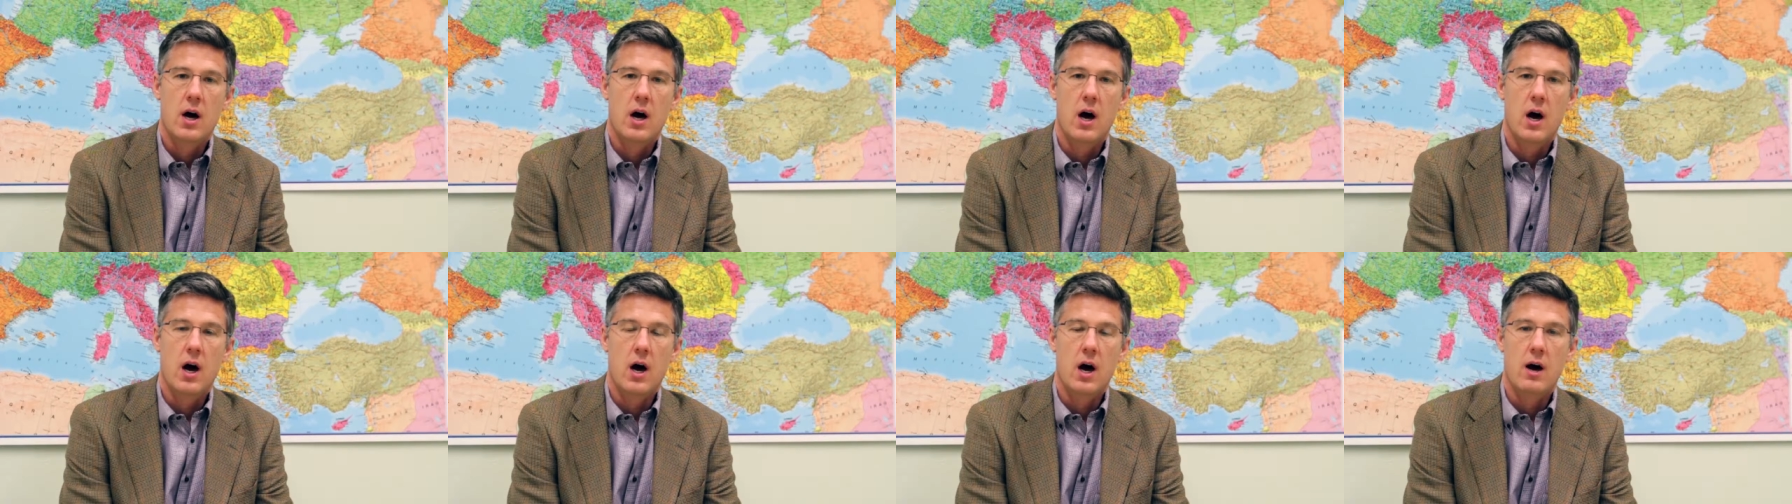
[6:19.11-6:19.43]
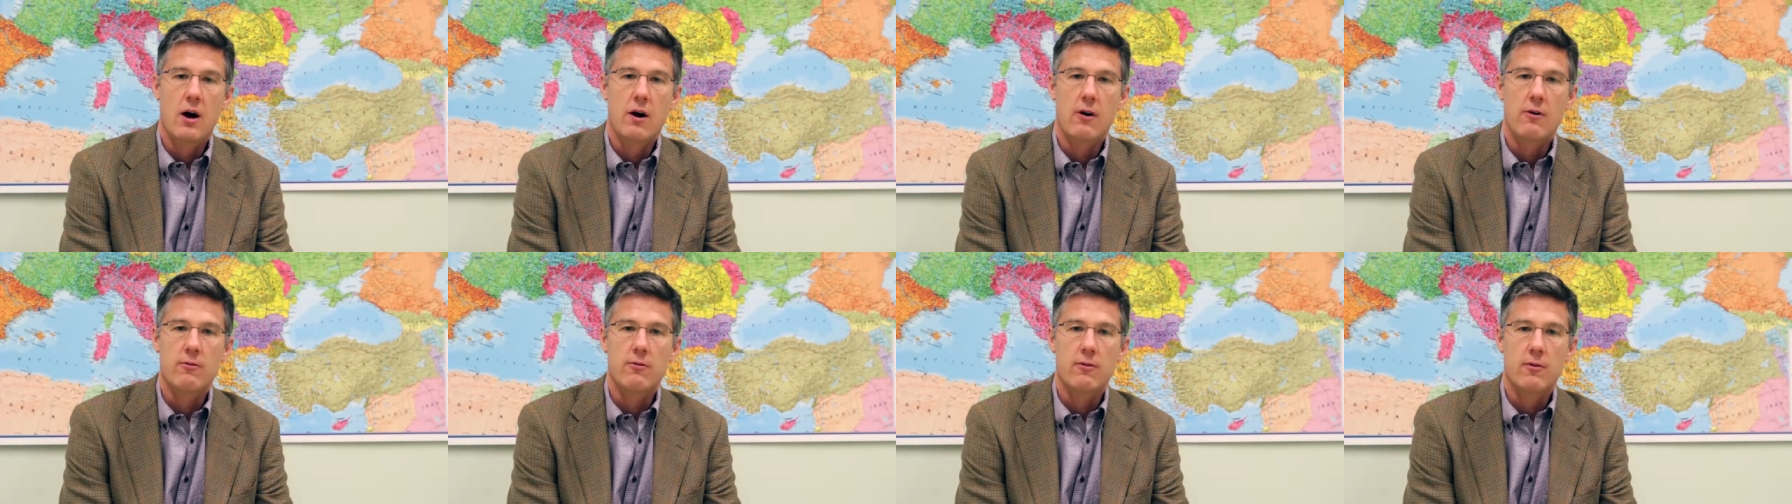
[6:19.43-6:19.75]

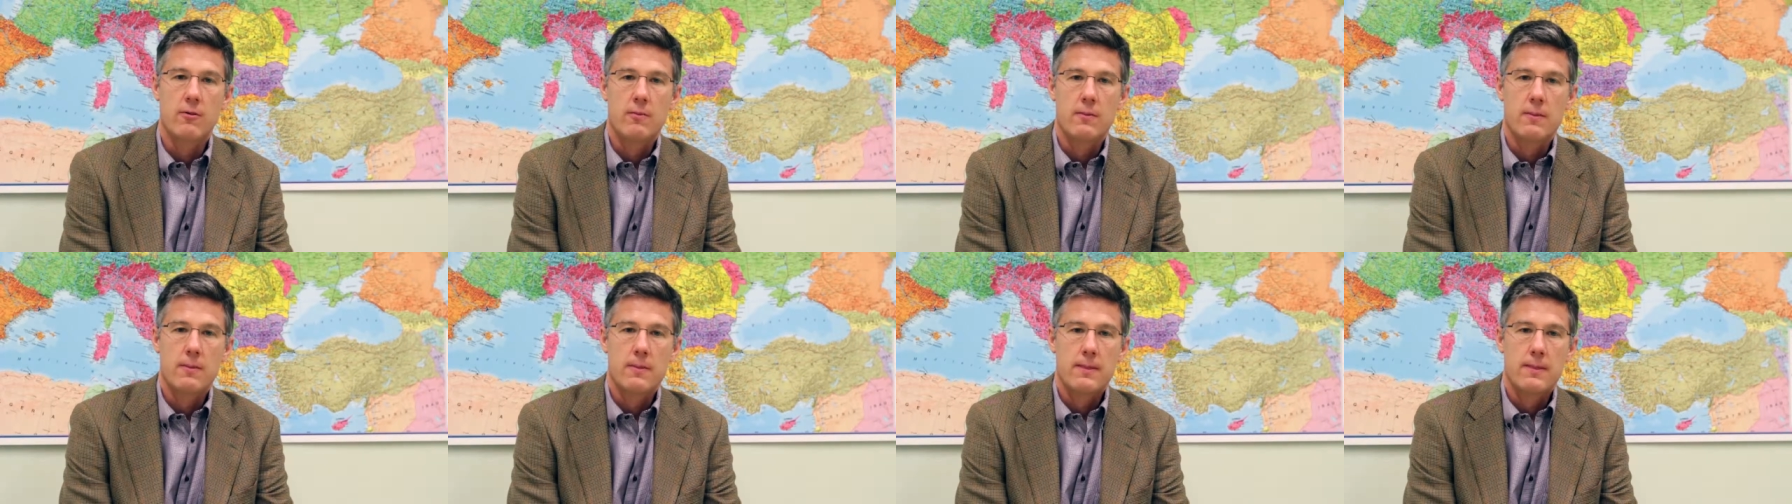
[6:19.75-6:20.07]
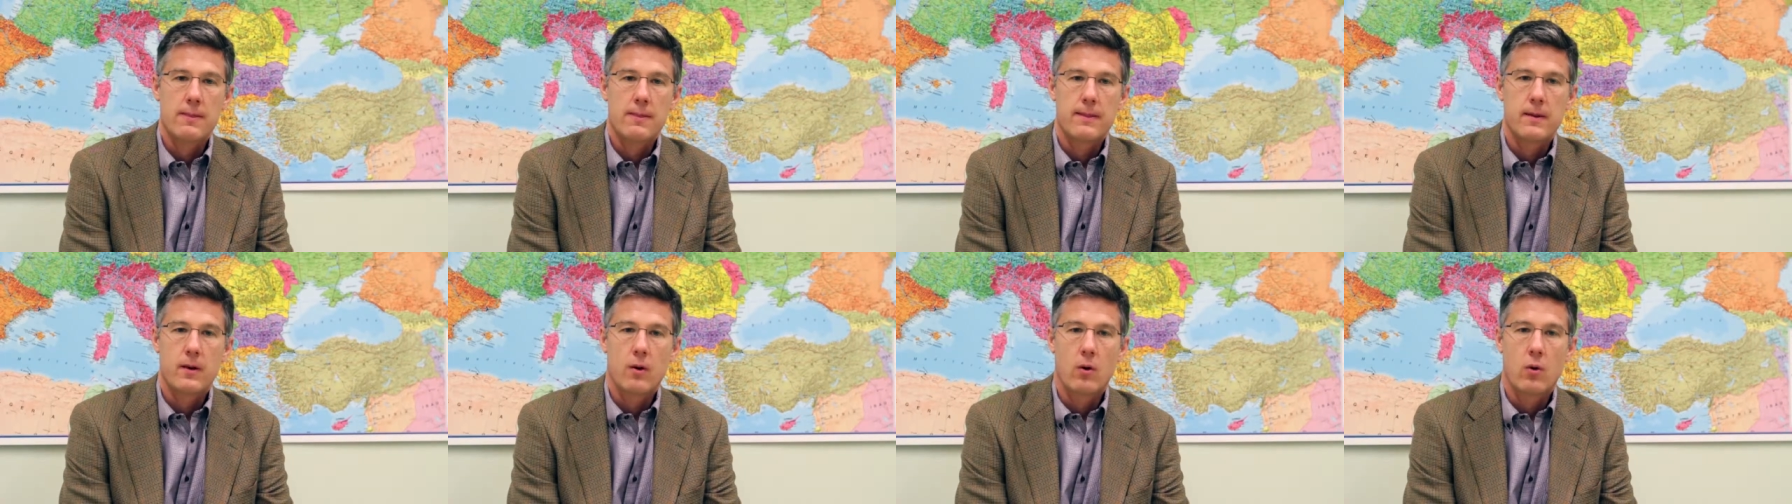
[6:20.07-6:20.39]
of
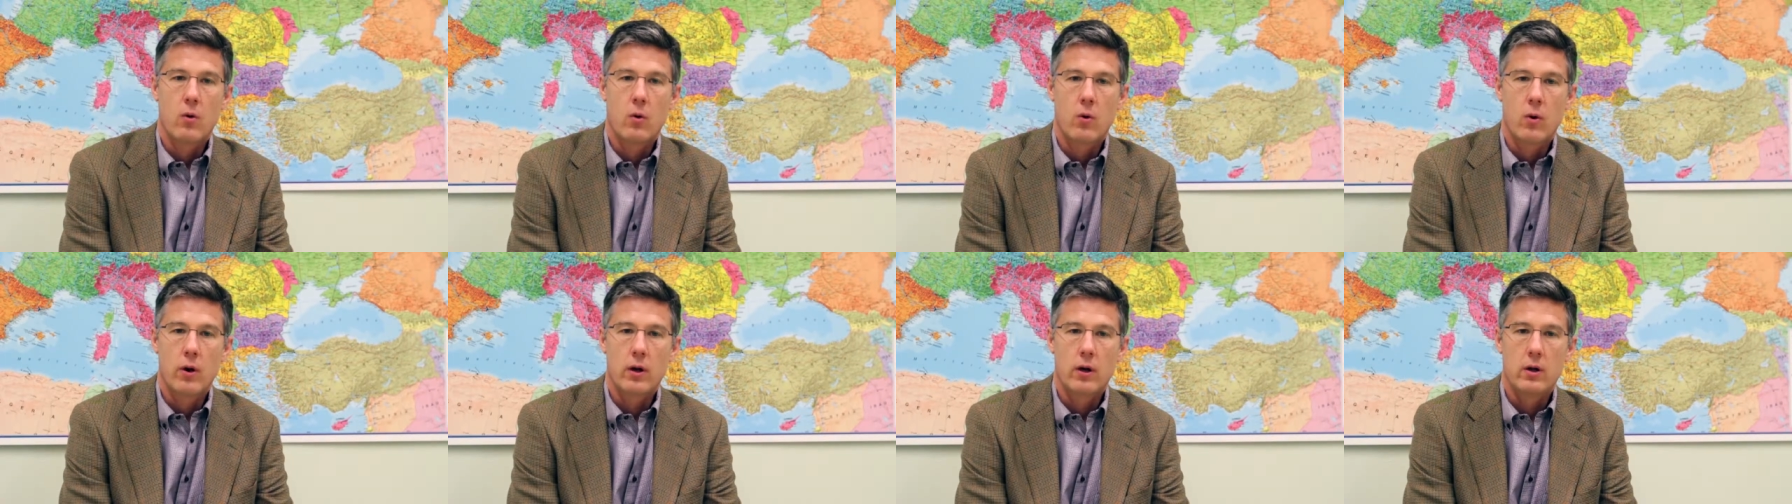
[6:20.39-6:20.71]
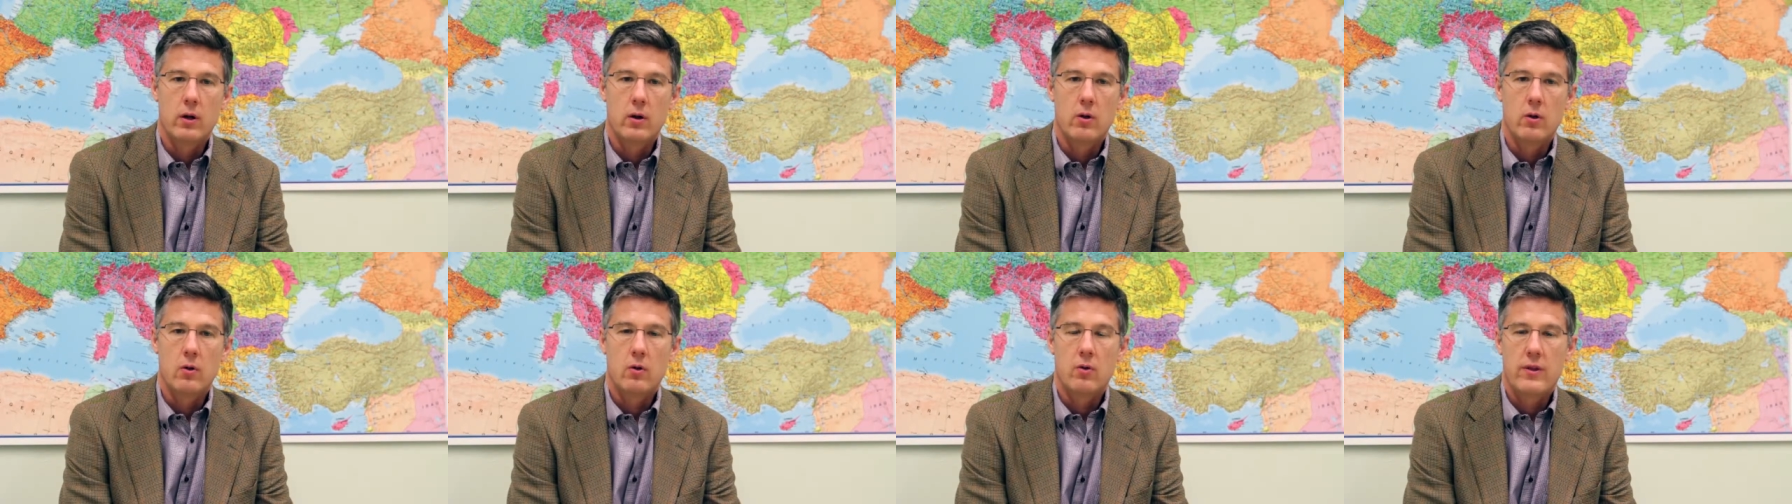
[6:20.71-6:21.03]

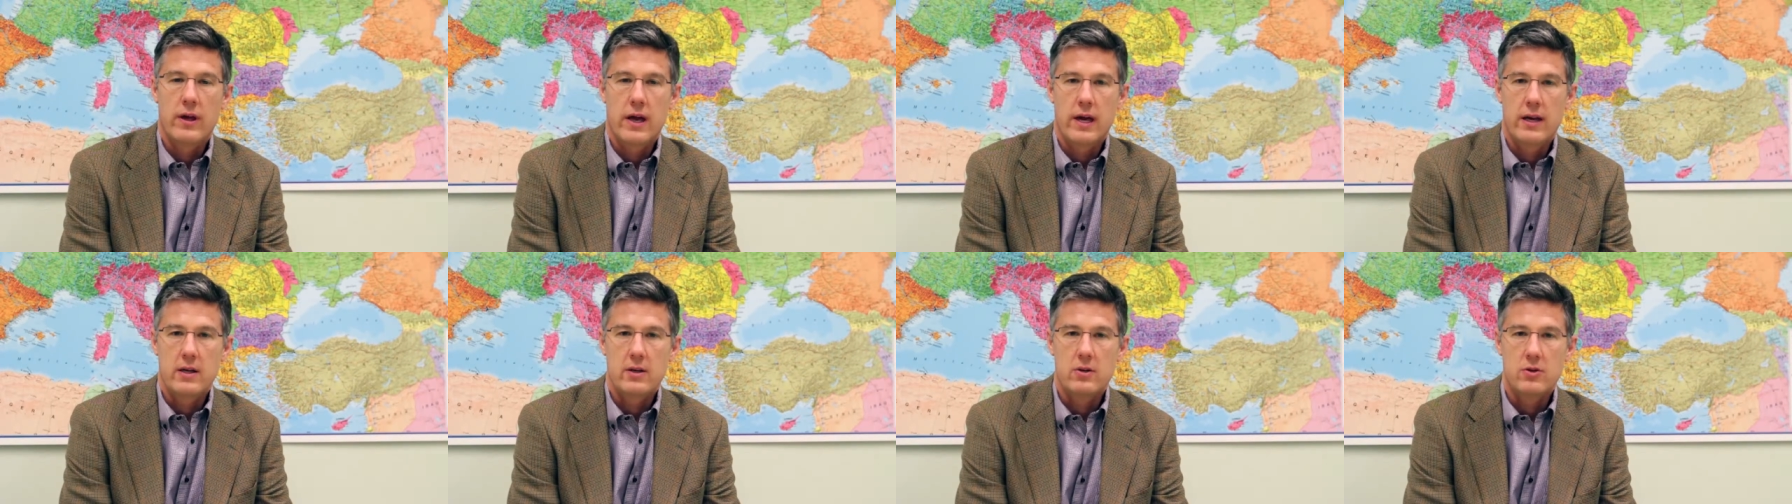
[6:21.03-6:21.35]
oil that